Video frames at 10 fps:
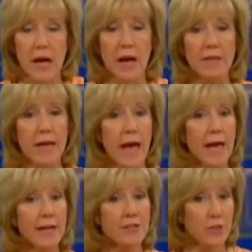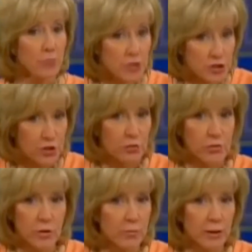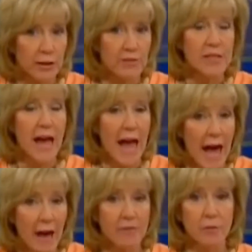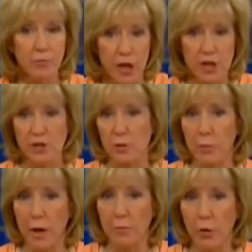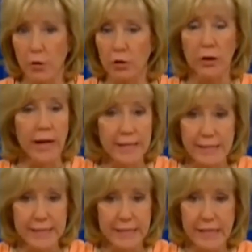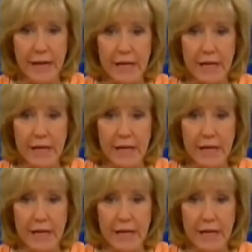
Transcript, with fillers: and the age at which children are believed to have depression or bipolar or ADD